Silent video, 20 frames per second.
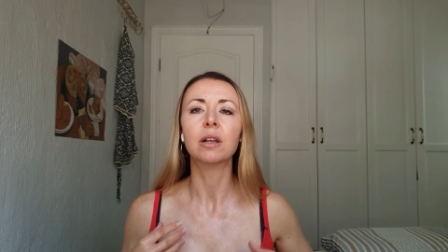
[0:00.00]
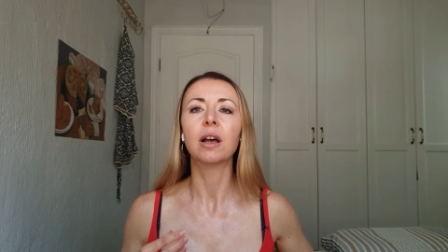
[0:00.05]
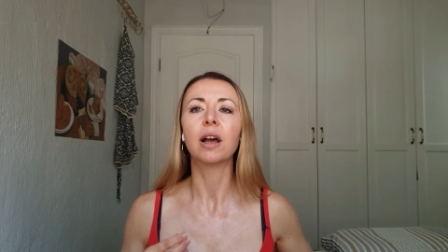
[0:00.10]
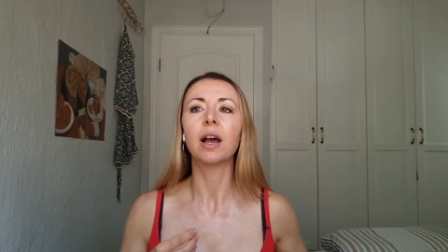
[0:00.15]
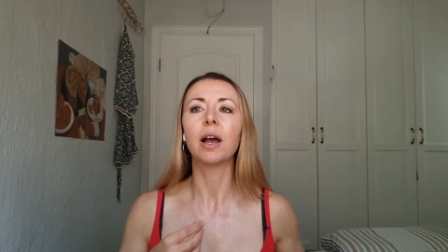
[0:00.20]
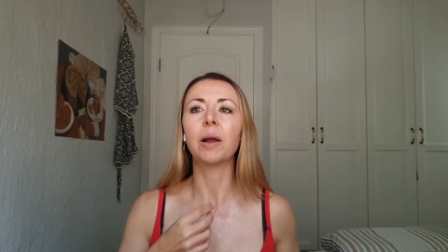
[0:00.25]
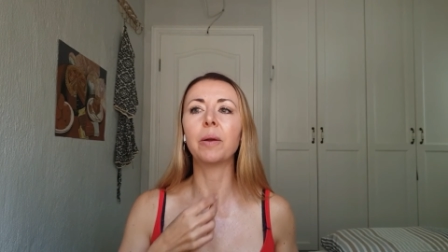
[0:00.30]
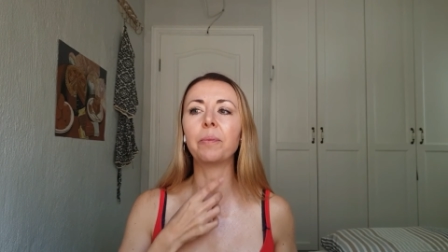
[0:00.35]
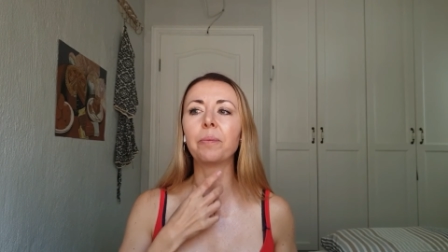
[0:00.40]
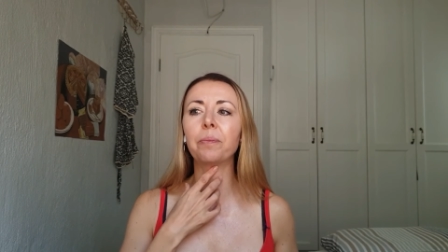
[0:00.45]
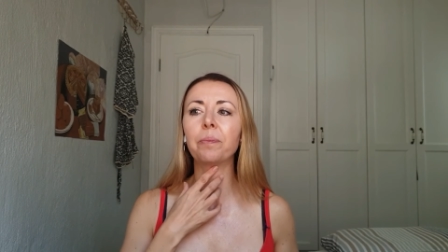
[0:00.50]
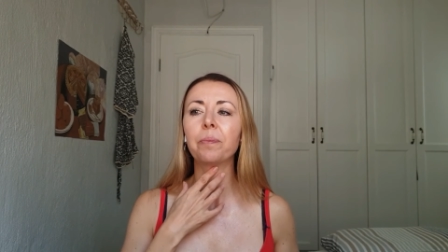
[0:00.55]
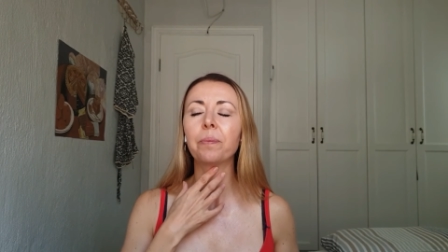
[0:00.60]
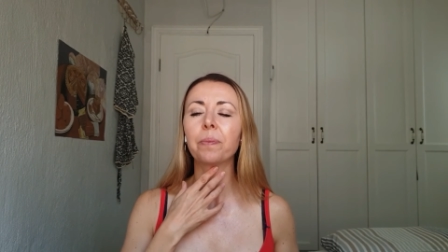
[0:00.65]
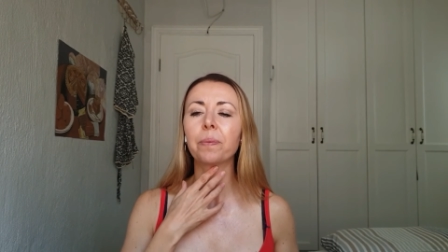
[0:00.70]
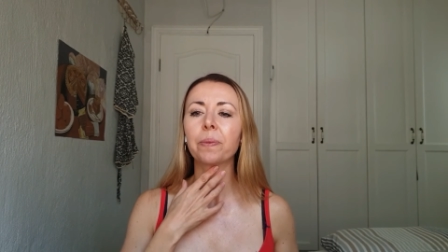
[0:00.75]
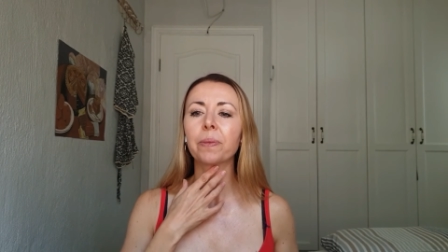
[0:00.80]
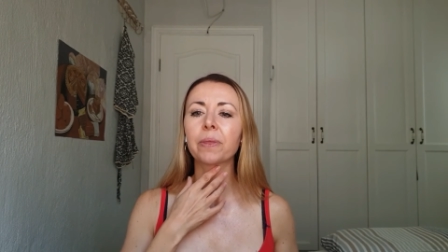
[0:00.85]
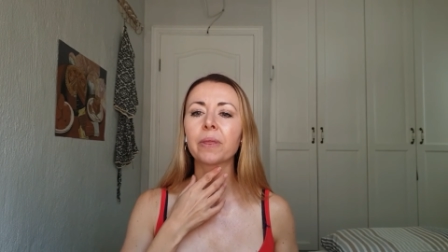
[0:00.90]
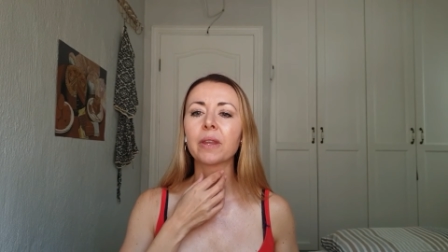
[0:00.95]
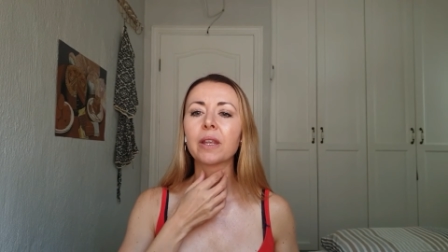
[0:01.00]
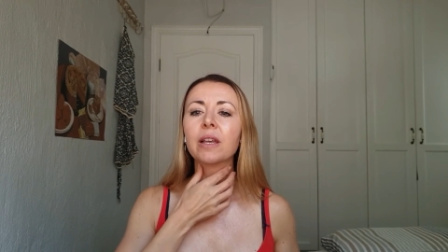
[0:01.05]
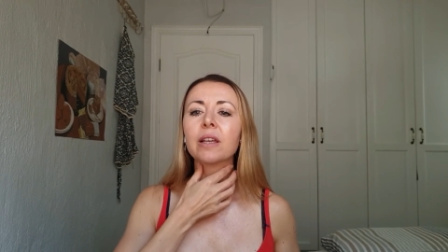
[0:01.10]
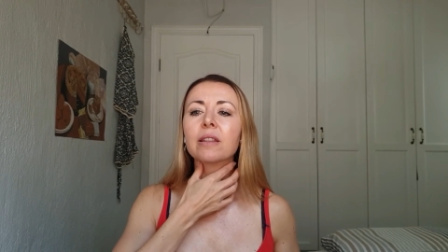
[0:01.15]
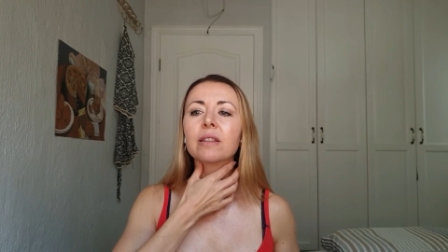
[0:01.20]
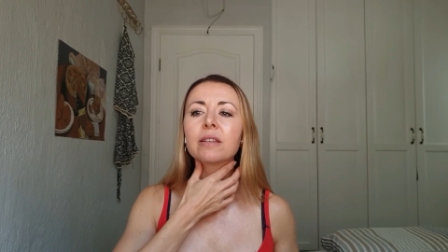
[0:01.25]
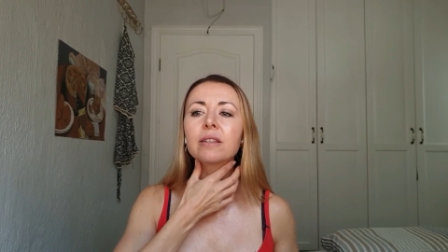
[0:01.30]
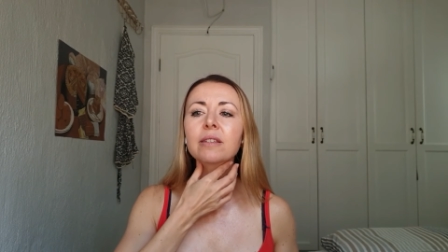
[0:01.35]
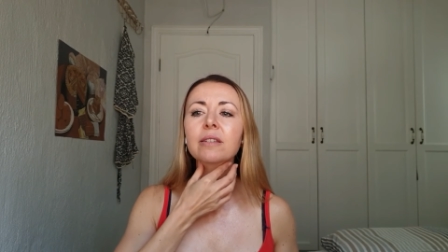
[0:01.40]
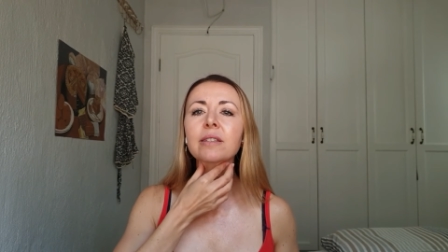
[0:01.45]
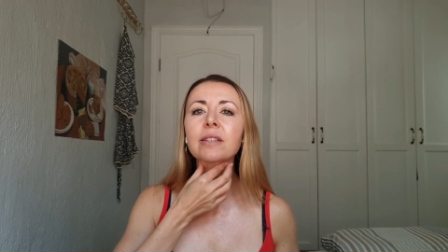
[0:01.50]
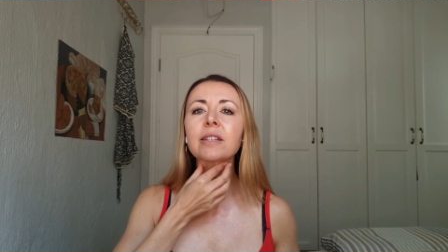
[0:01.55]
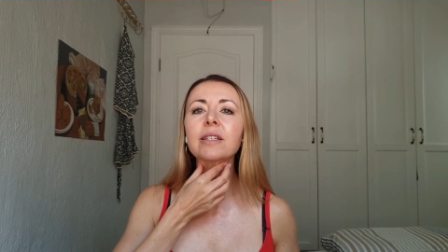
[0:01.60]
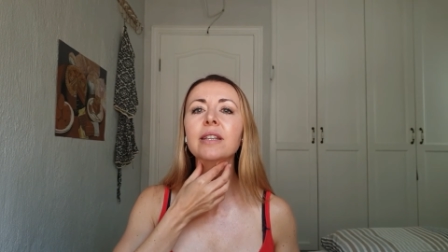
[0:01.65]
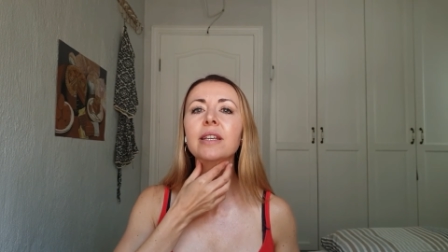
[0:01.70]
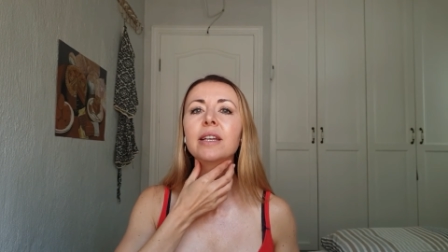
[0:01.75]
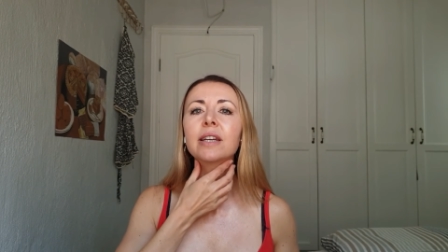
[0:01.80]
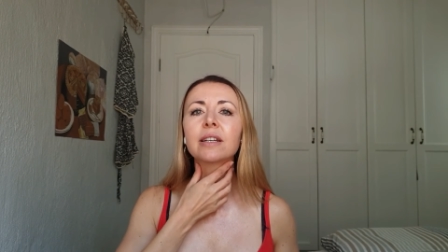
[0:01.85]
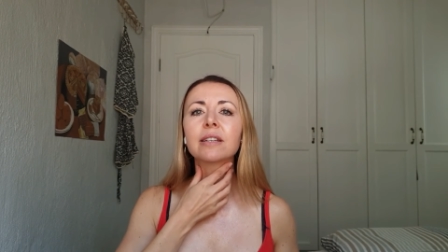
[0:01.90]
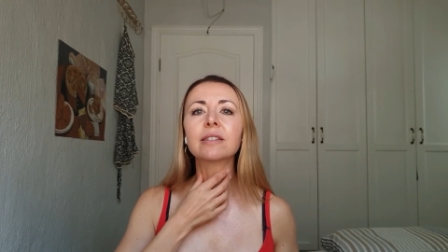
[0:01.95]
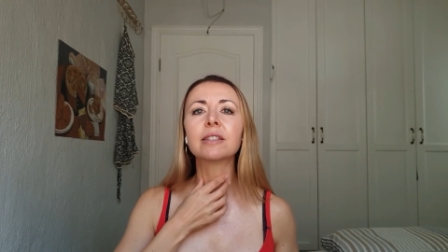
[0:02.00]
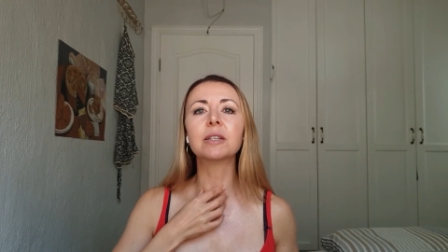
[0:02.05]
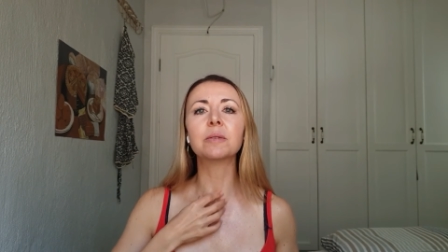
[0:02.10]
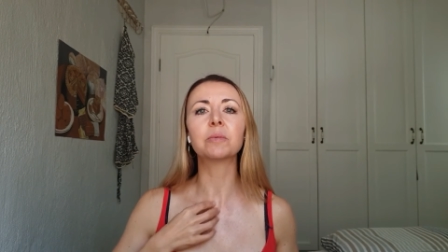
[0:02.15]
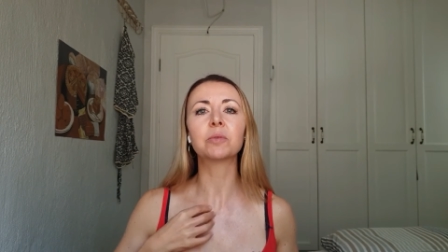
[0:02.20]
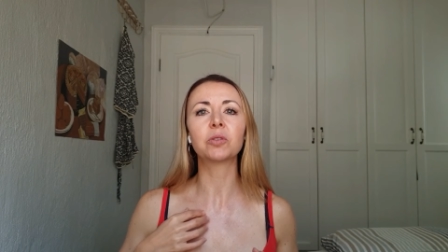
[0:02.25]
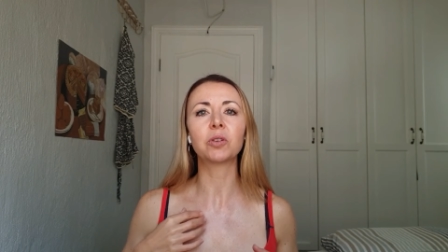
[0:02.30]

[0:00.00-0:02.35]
Um, this skin here seems